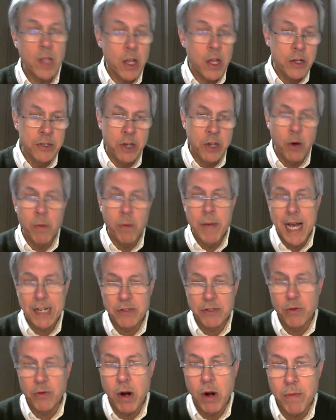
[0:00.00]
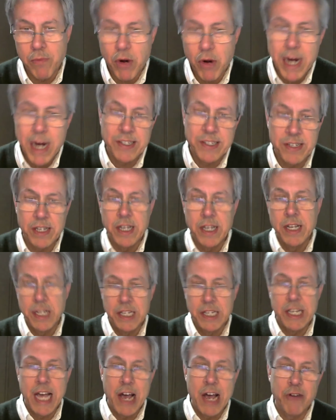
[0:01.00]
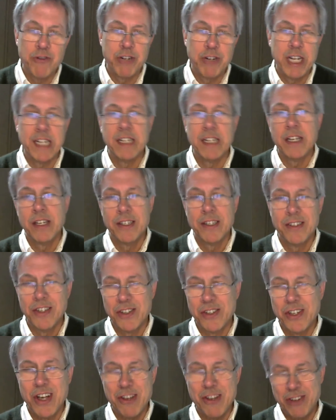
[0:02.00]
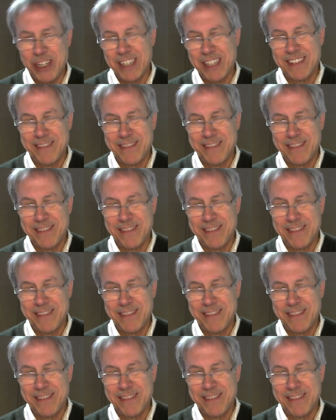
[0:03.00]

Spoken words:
So back to our price gouging discussion.